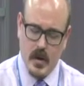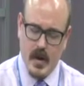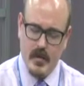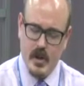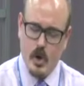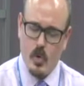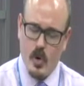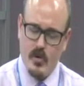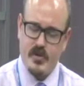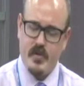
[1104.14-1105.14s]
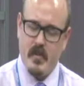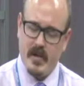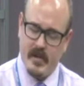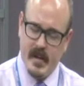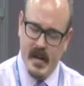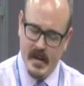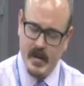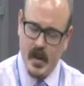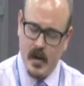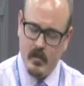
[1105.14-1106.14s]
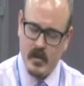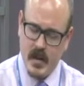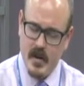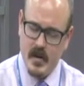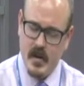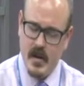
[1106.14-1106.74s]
the gross monthly income limit